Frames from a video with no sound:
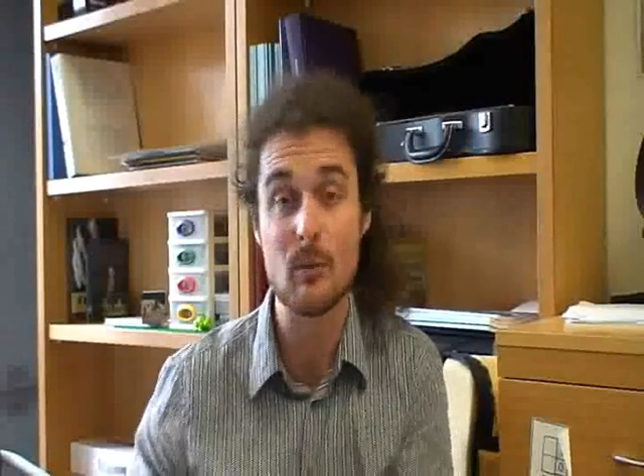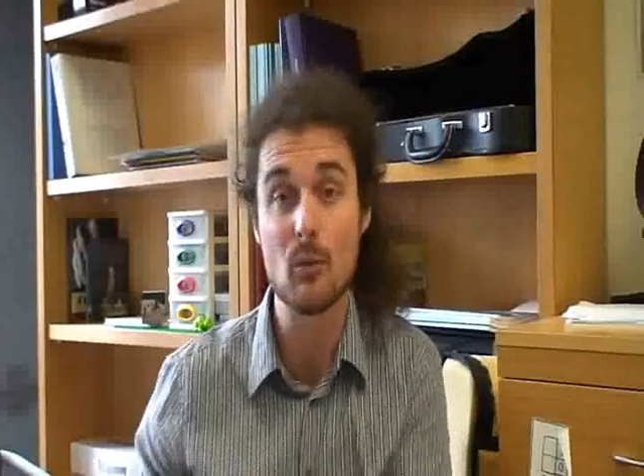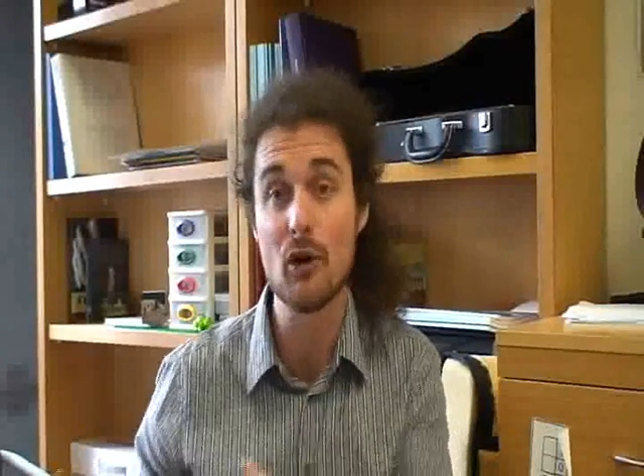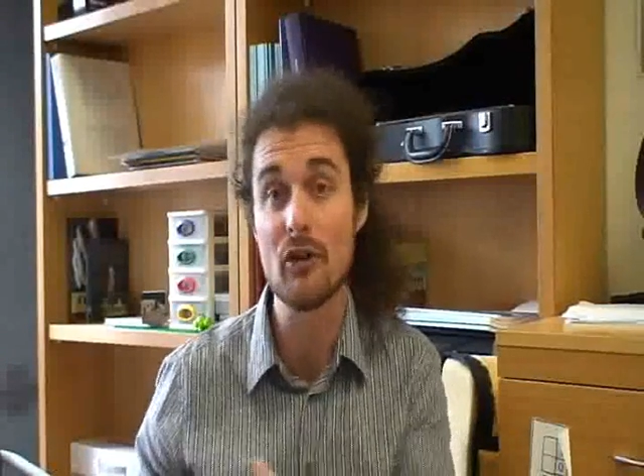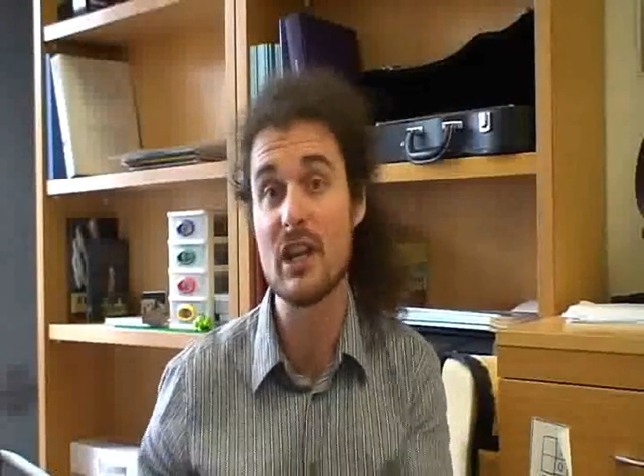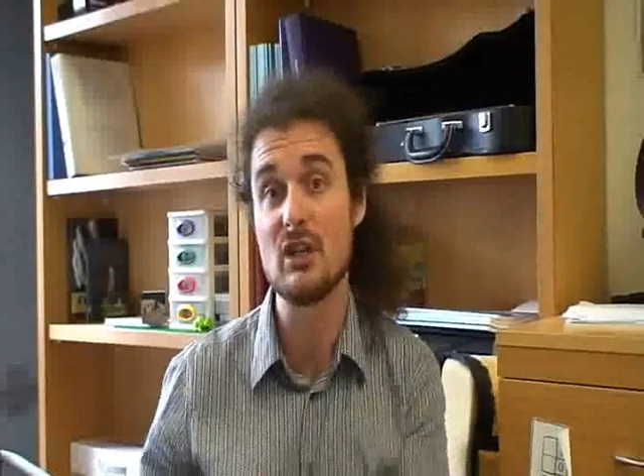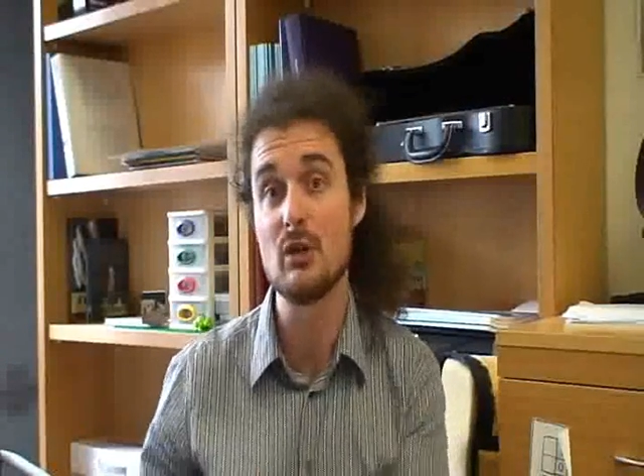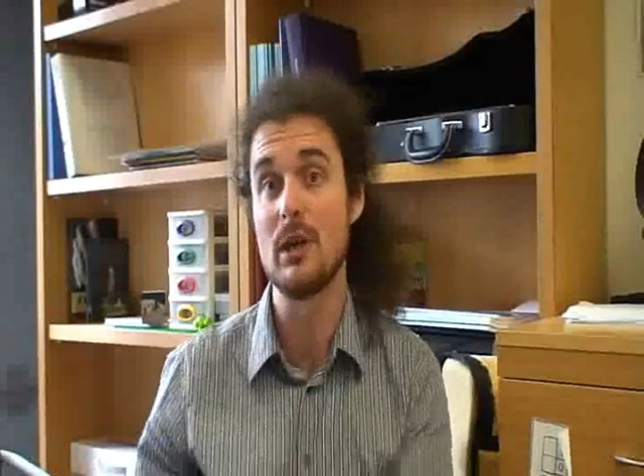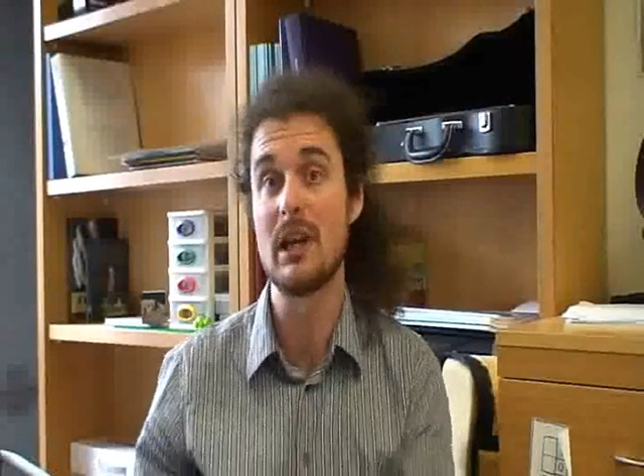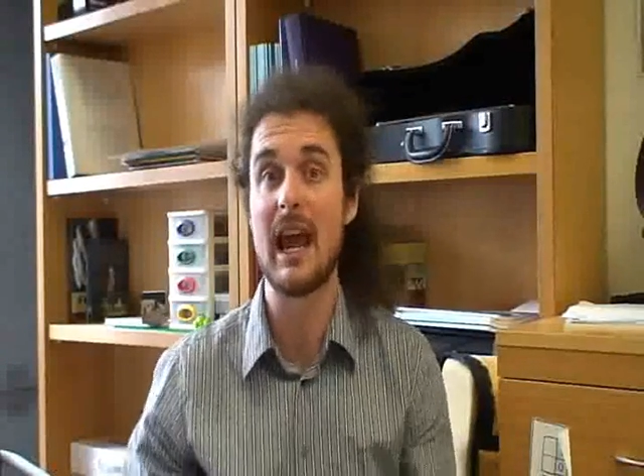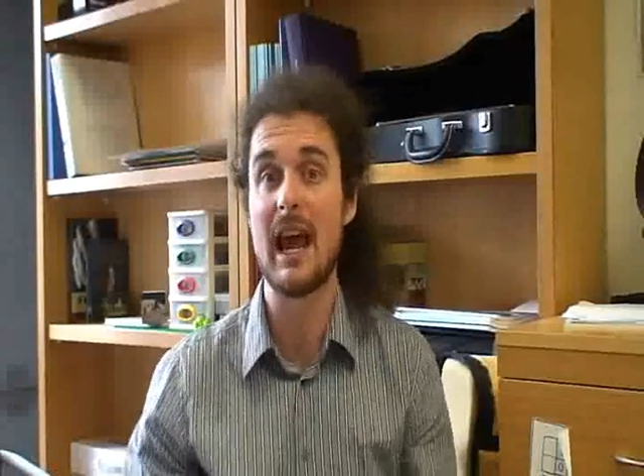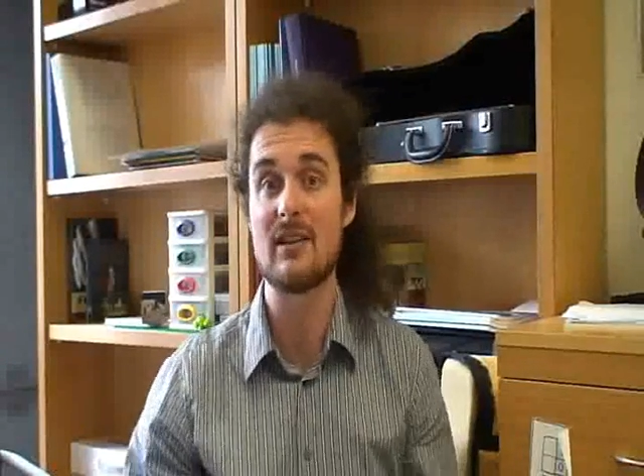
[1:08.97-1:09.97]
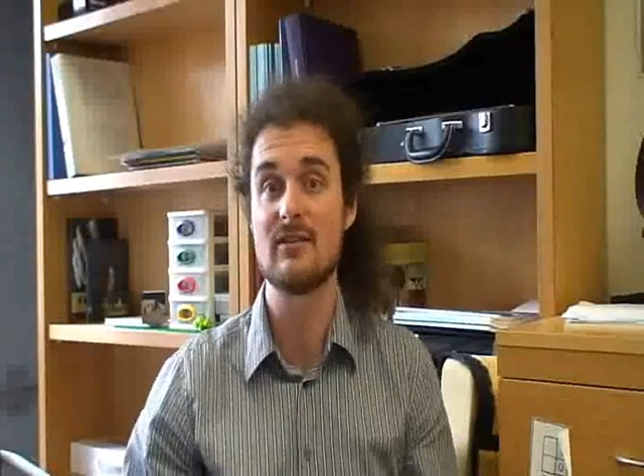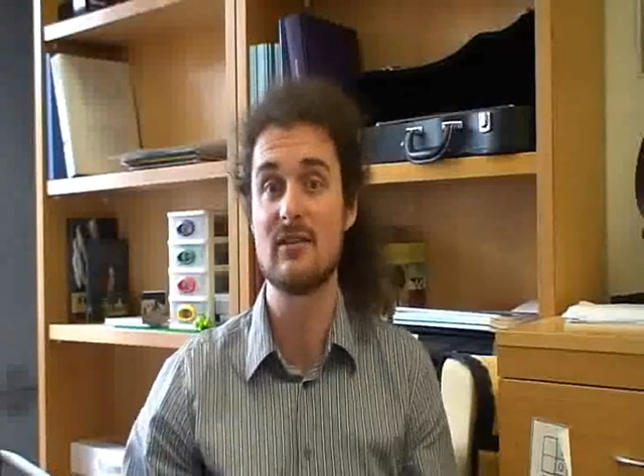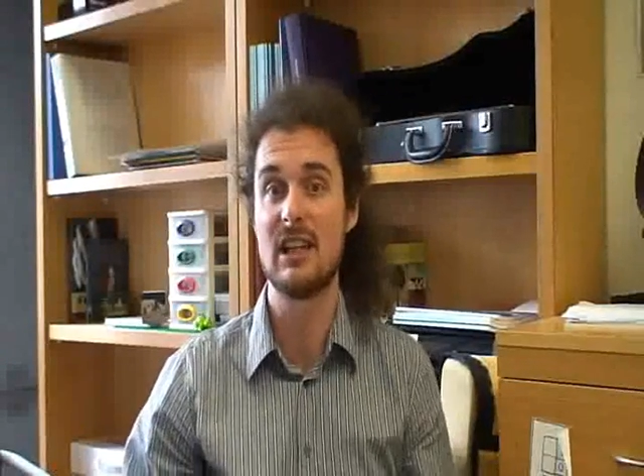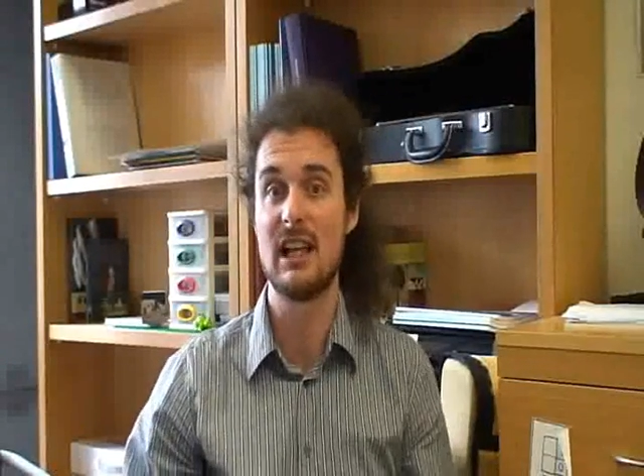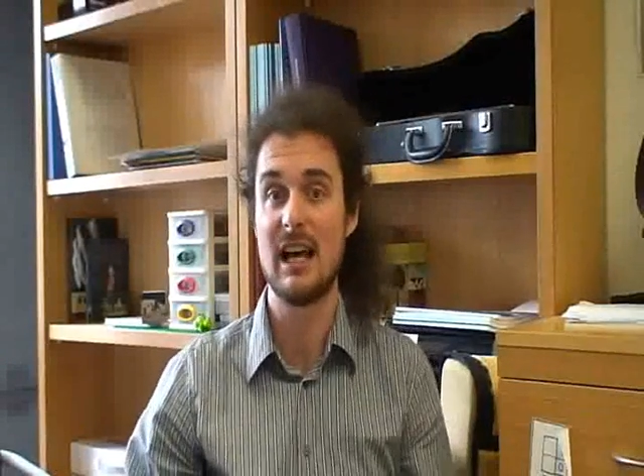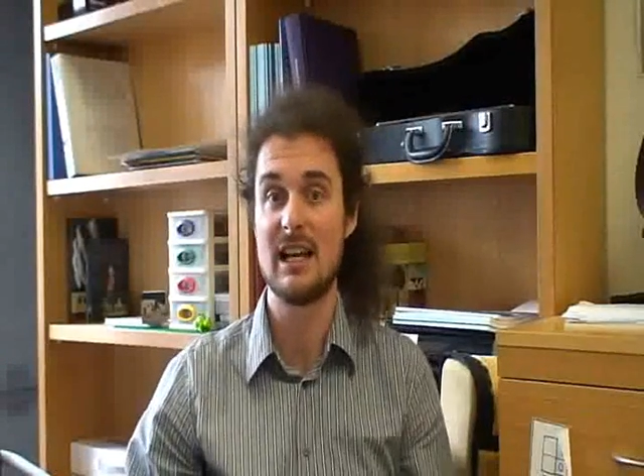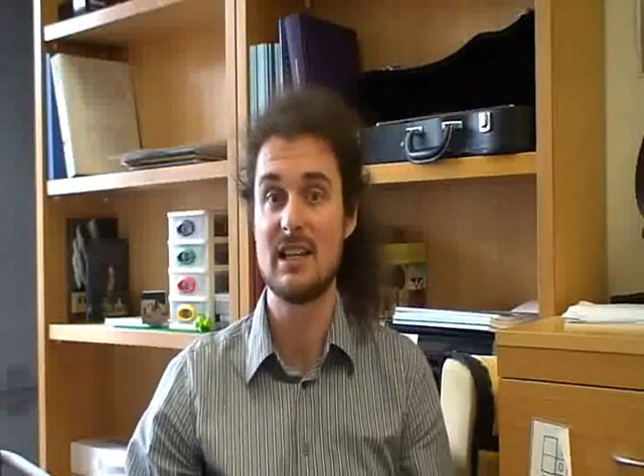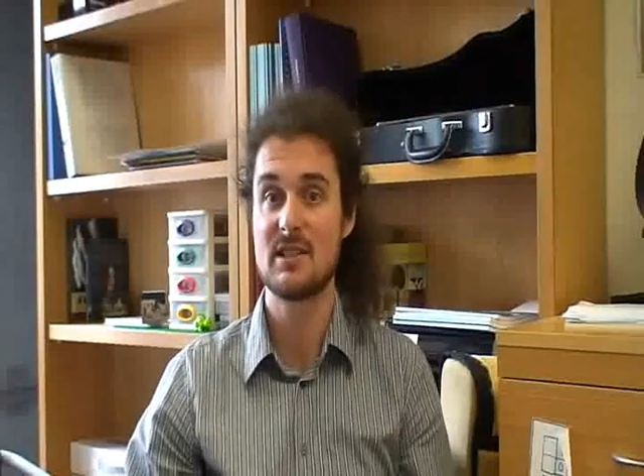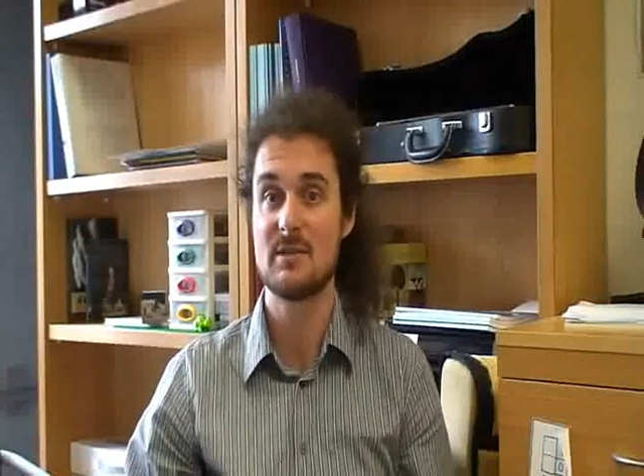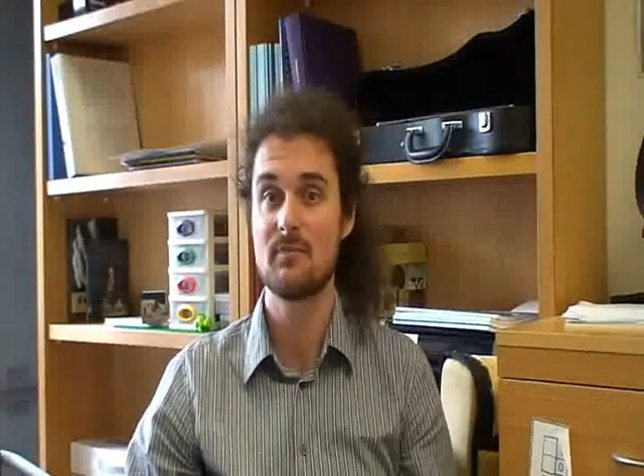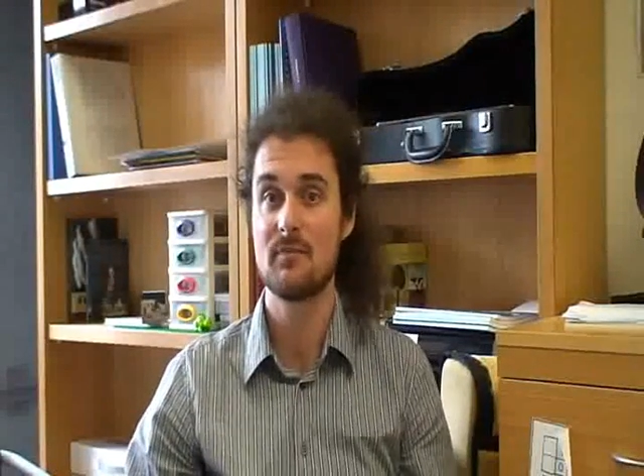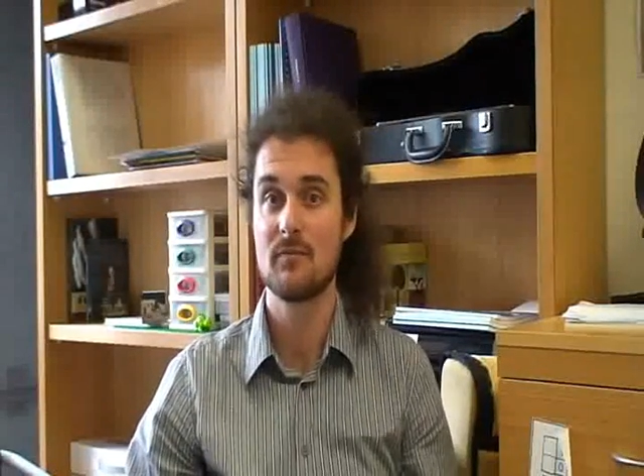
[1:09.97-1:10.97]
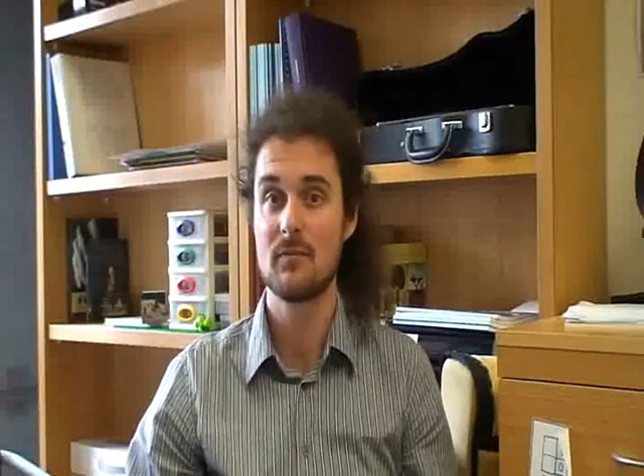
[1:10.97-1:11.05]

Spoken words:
and what they're doing out of class.